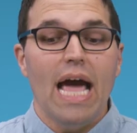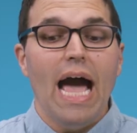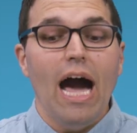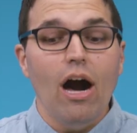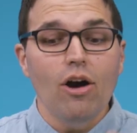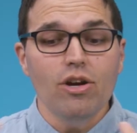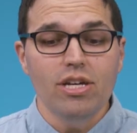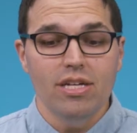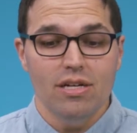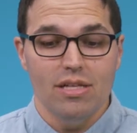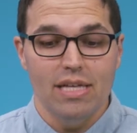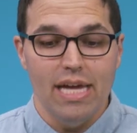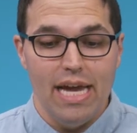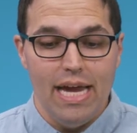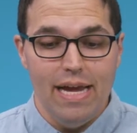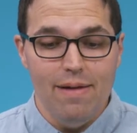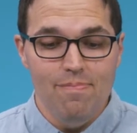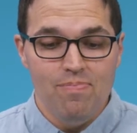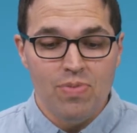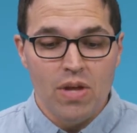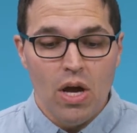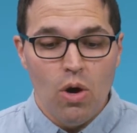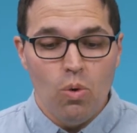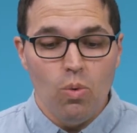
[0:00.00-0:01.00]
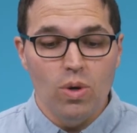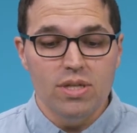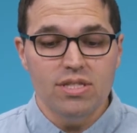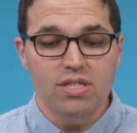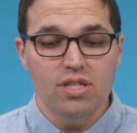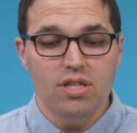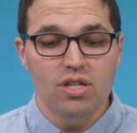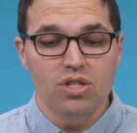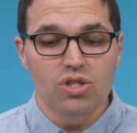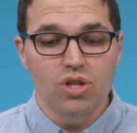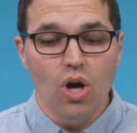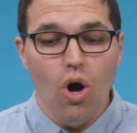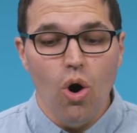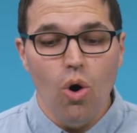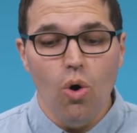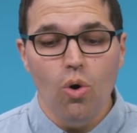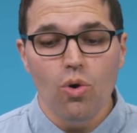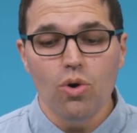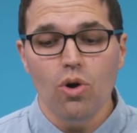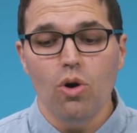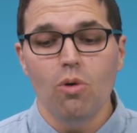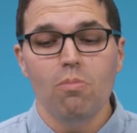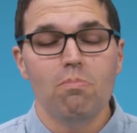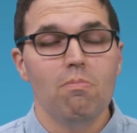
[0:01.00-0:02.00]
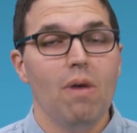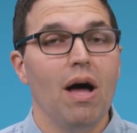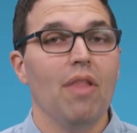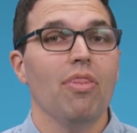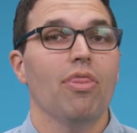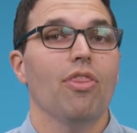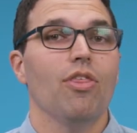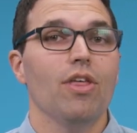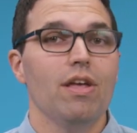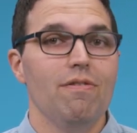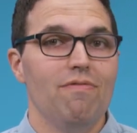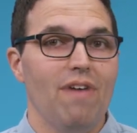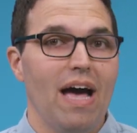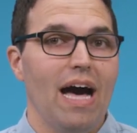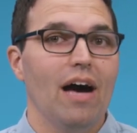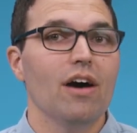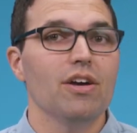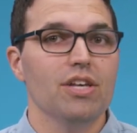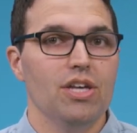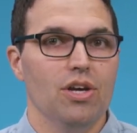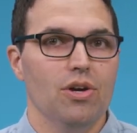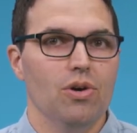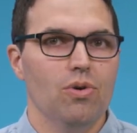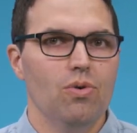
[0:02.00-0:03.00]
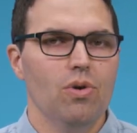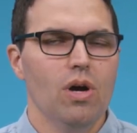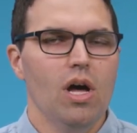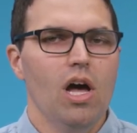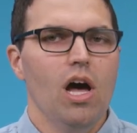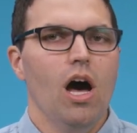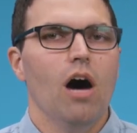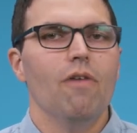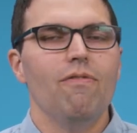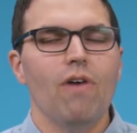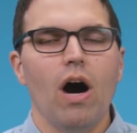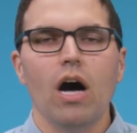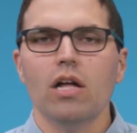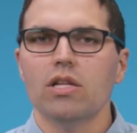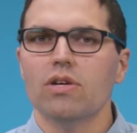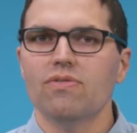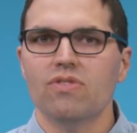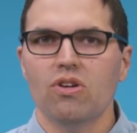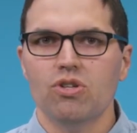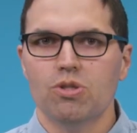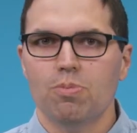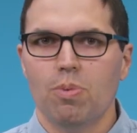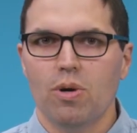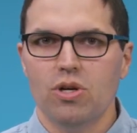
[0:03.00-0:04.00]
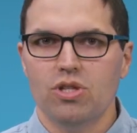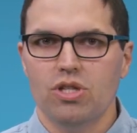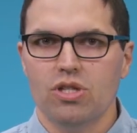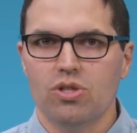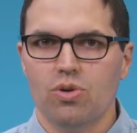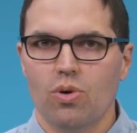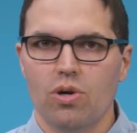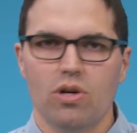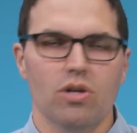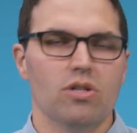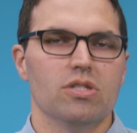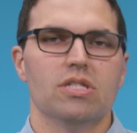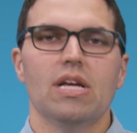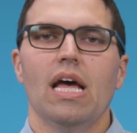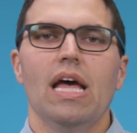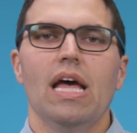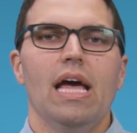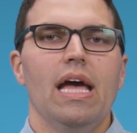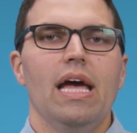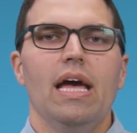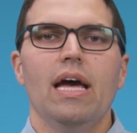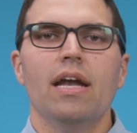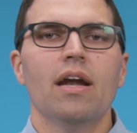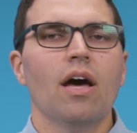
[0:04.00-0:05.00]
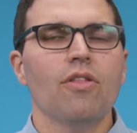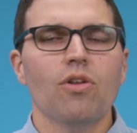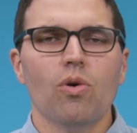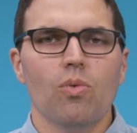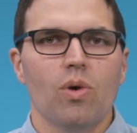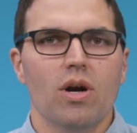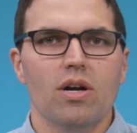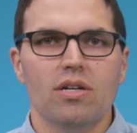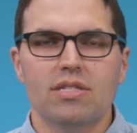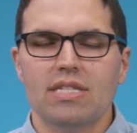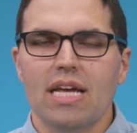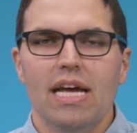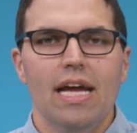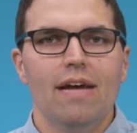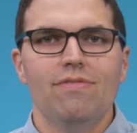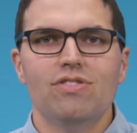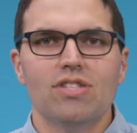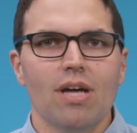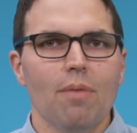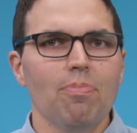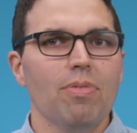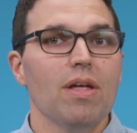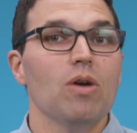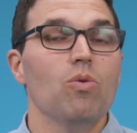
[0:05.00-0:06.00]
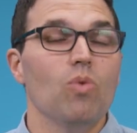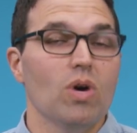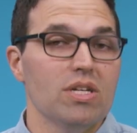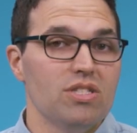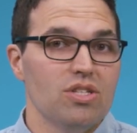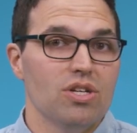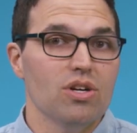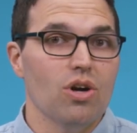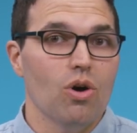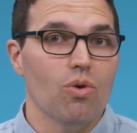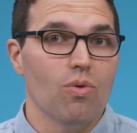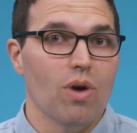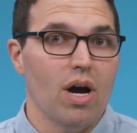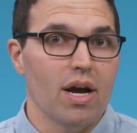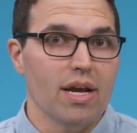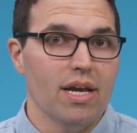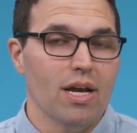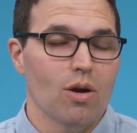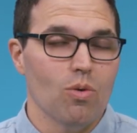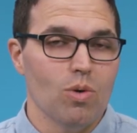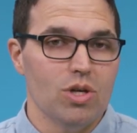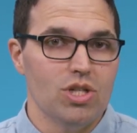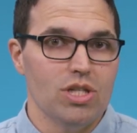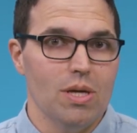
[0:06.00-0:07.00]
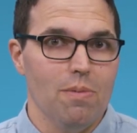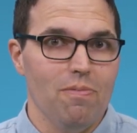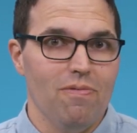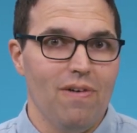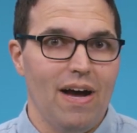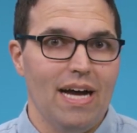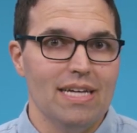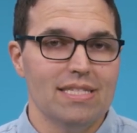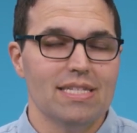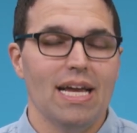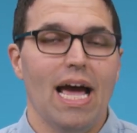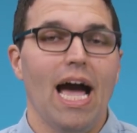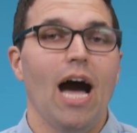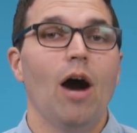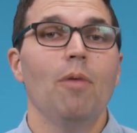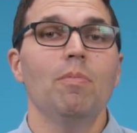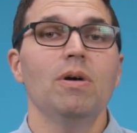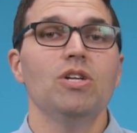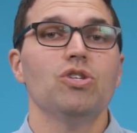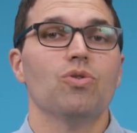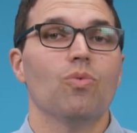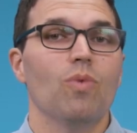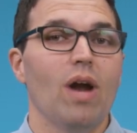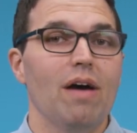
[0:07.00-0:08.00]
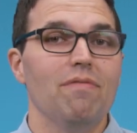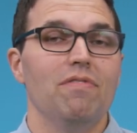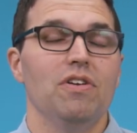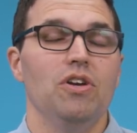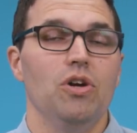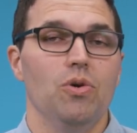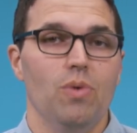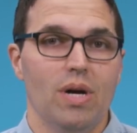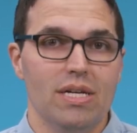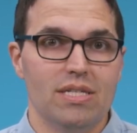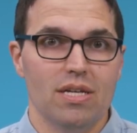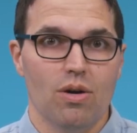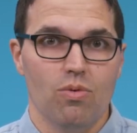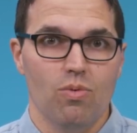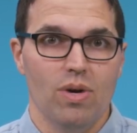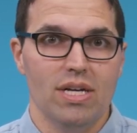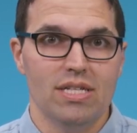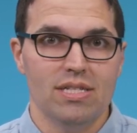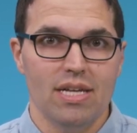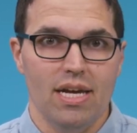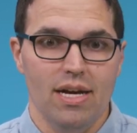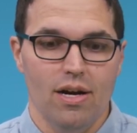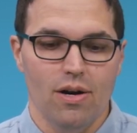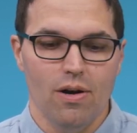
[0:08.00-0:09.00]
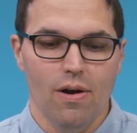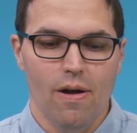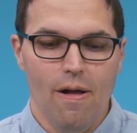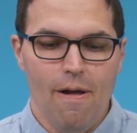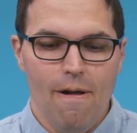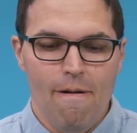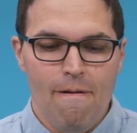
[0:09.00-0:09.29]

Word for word: calculate what's the total monthly value of all of those purchase orders. In other words, if something was to go wrong here with ShipFast, how much revenue is at risk here?